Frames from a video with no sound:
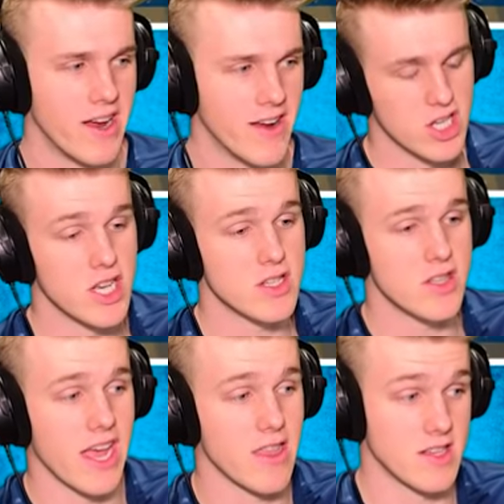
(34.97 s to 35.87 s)
Because
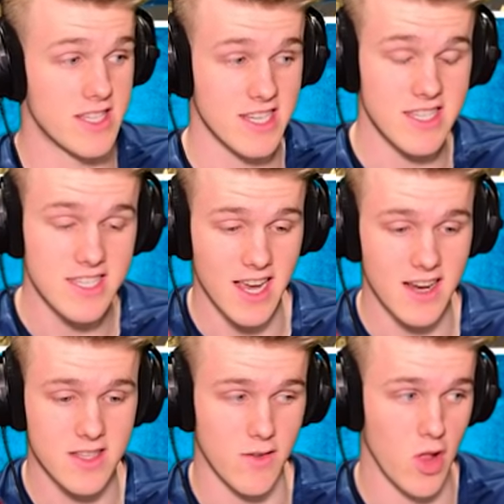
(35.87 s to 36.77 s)
there's like the 60
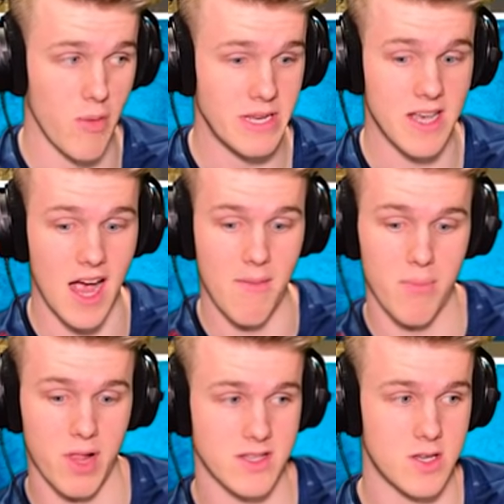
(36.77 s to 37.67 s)
seconds okay, of I'm lobby down. time
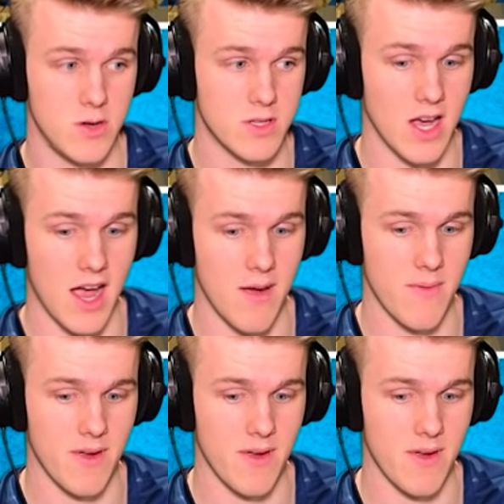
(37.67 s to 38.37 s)
plus queue time.